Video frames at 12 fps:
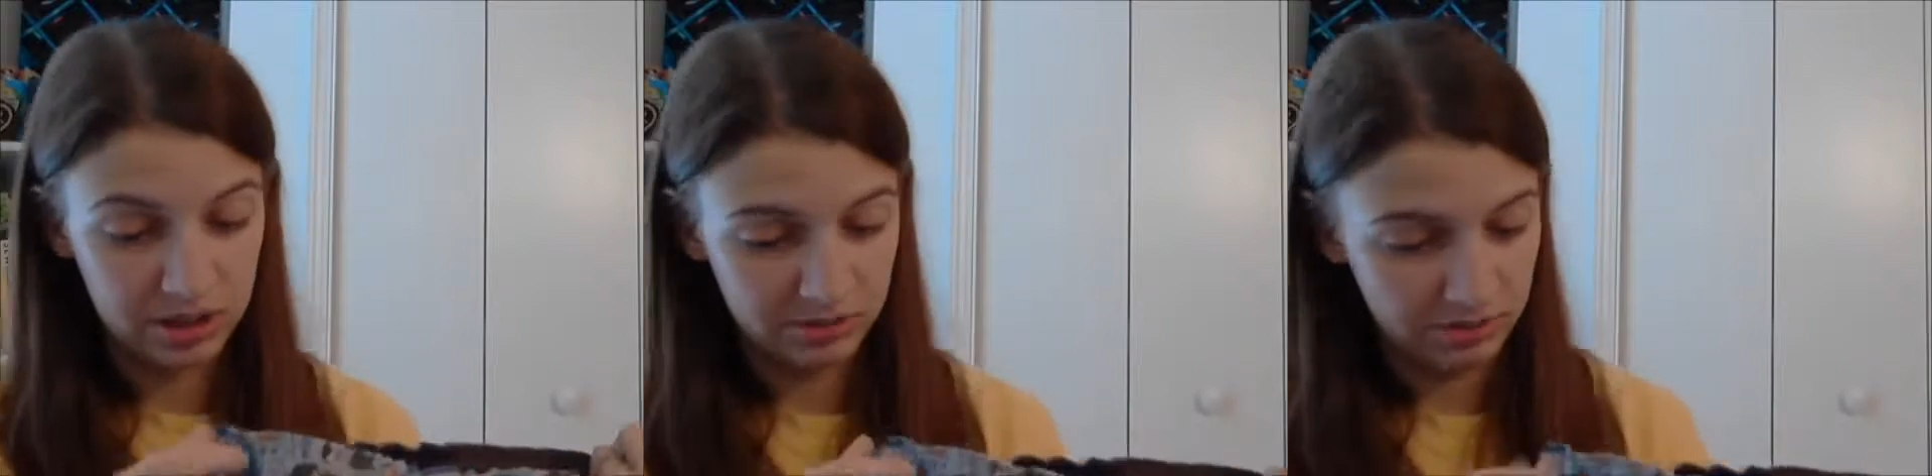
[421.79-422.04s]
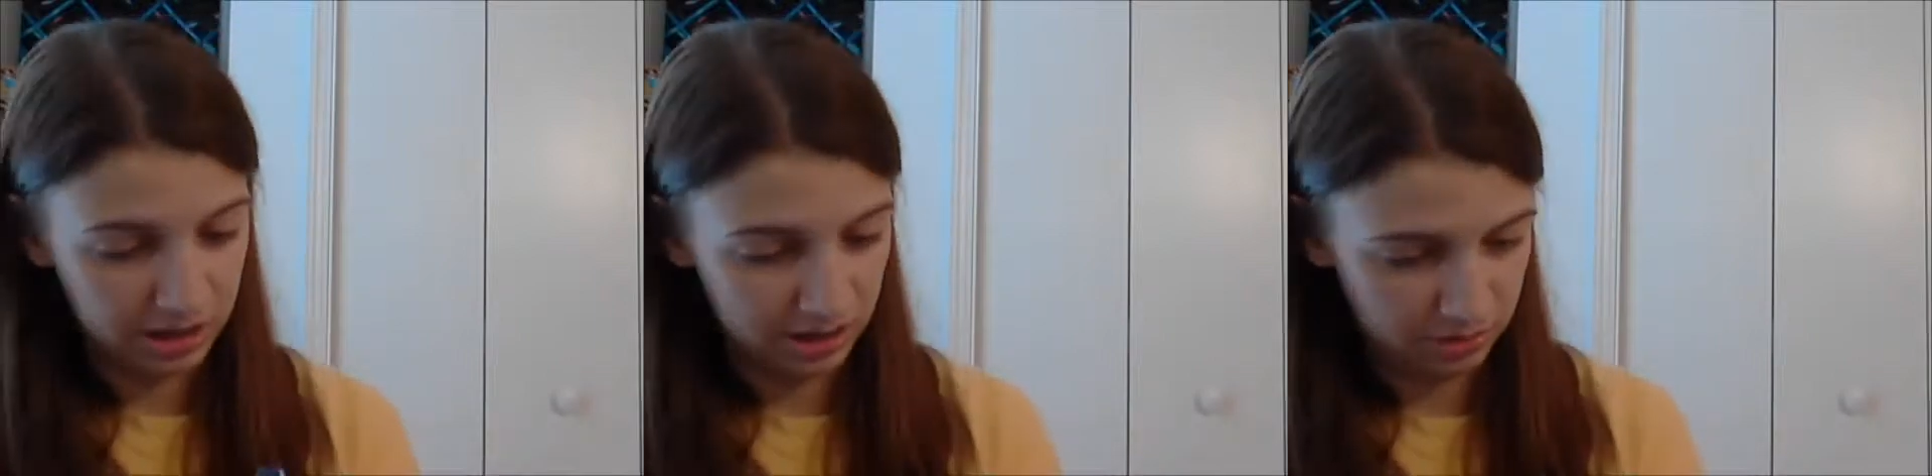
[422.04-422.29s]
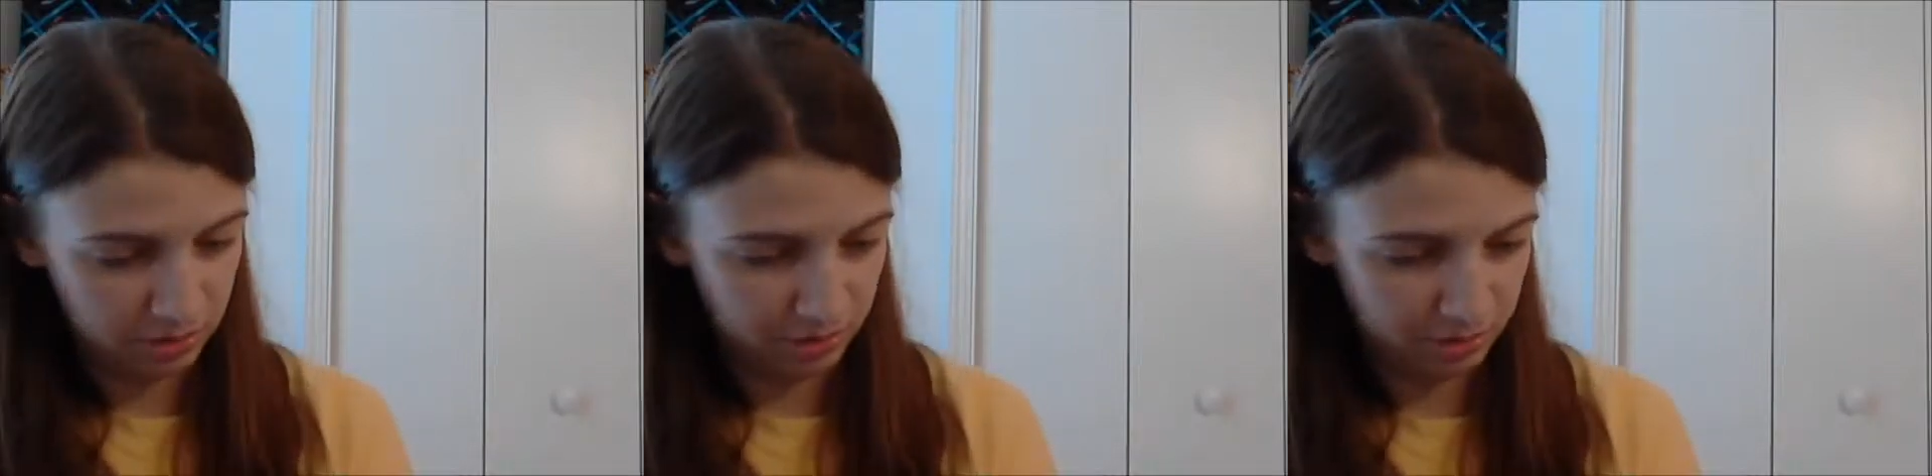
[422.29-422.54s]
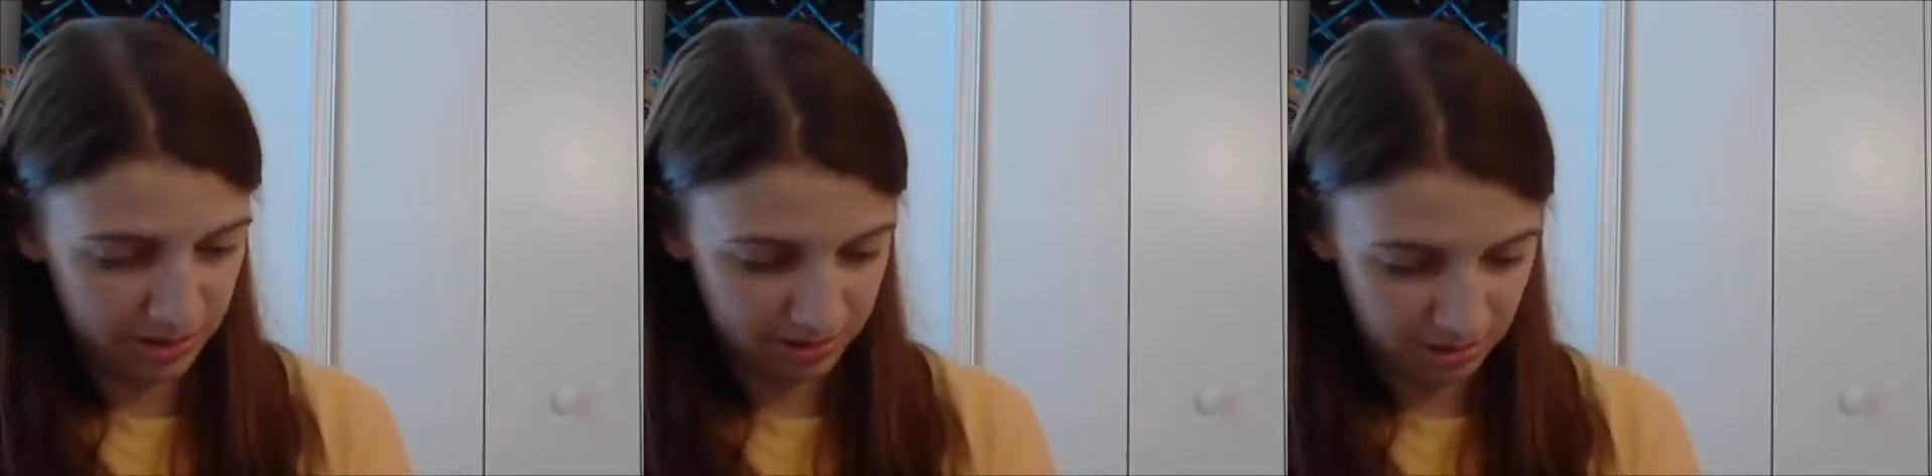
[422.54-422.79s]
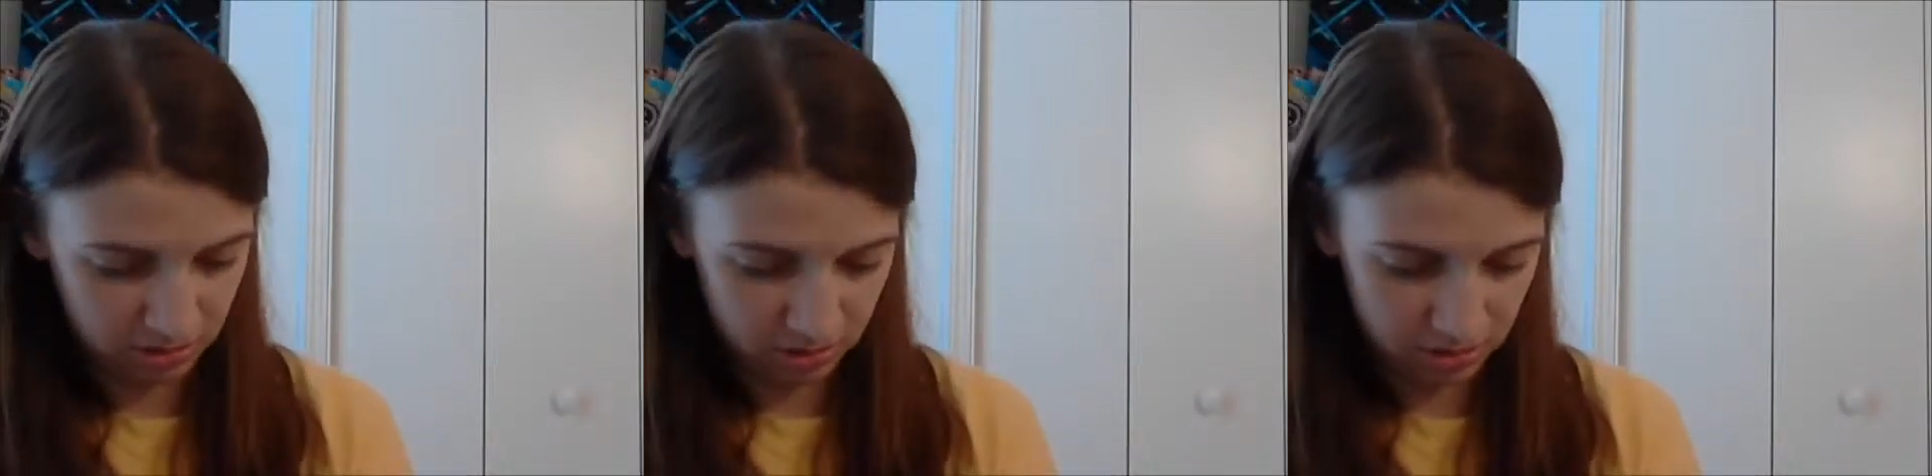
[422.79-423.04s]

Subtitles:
definitely have to replace it.